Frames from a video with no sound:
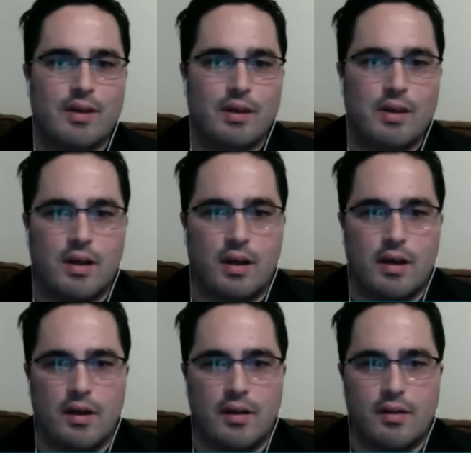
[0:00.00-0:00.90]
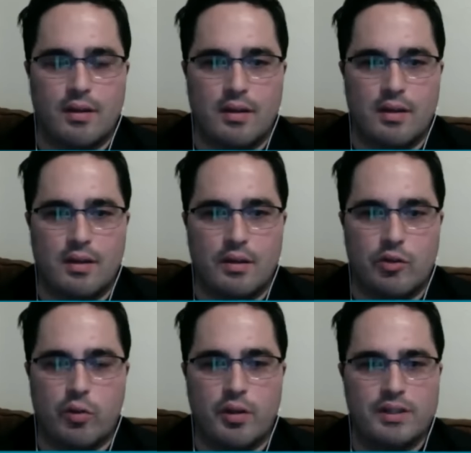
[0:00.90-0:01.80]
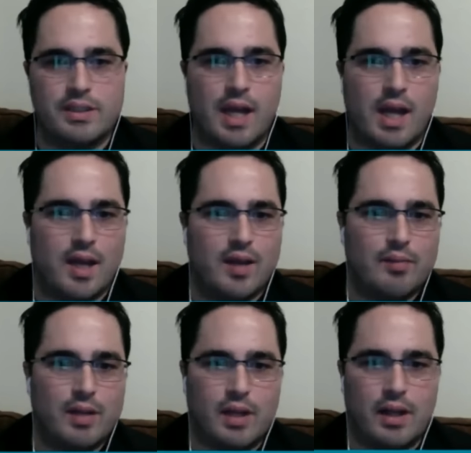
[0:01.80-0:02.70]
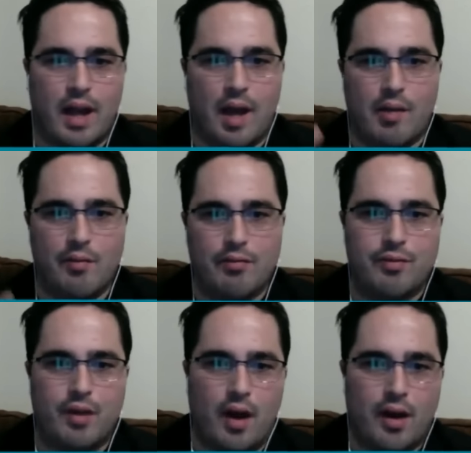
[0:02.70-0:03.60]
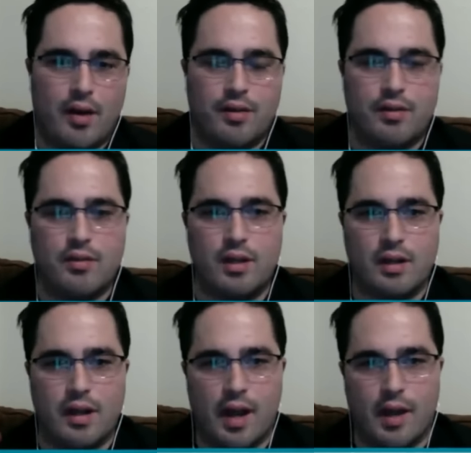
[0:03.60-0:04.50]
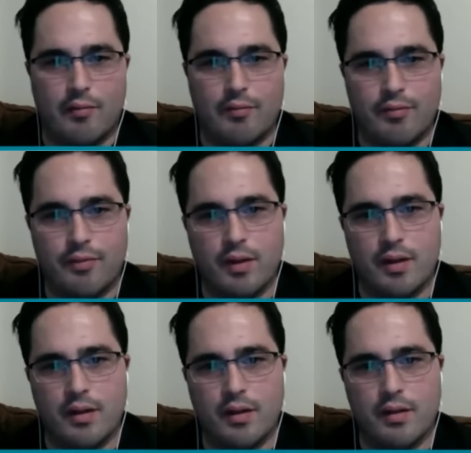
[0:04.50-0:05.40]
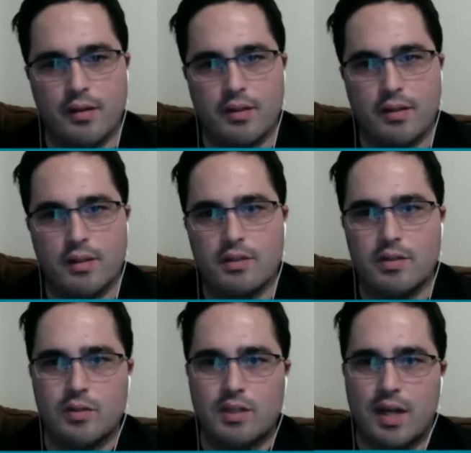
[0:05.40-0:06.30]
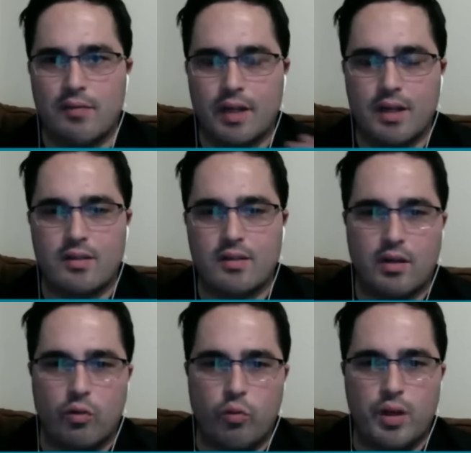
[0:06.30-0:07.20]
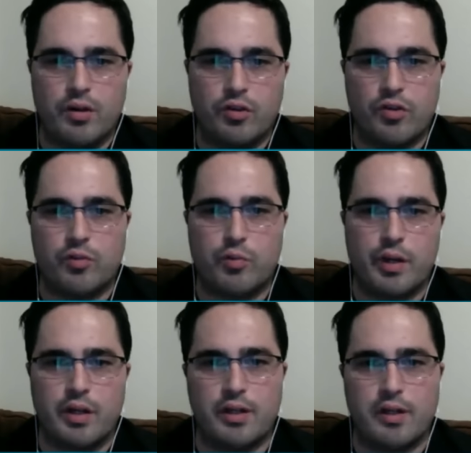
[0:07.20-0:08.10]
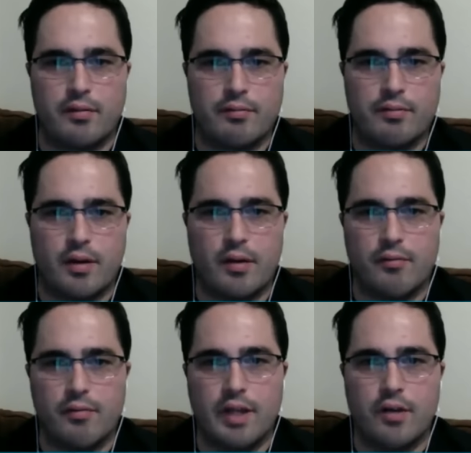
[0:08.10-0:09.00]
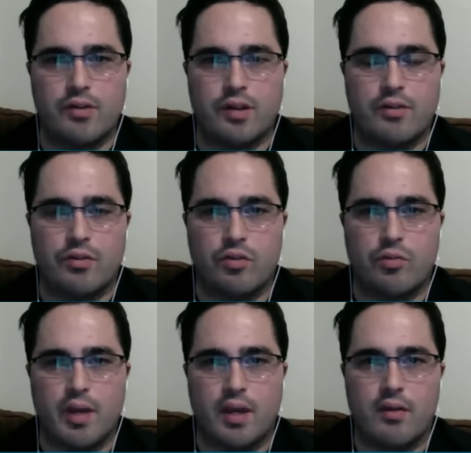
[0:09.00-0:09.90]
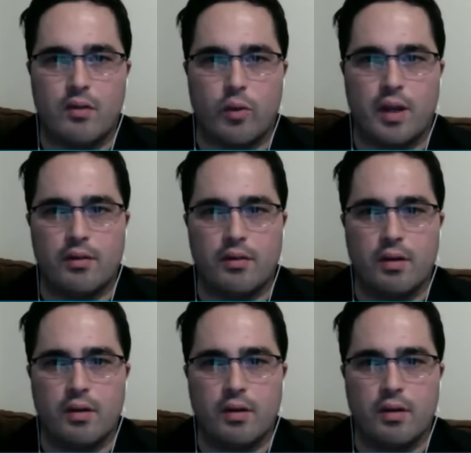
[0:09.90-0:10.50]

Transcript: uh, the Droid Escape. They didn't have the Hoth. They didn't have uh, So it's kind of like it's like a weird sort of sprinkling of uh, Lego sets that are sort of making their way to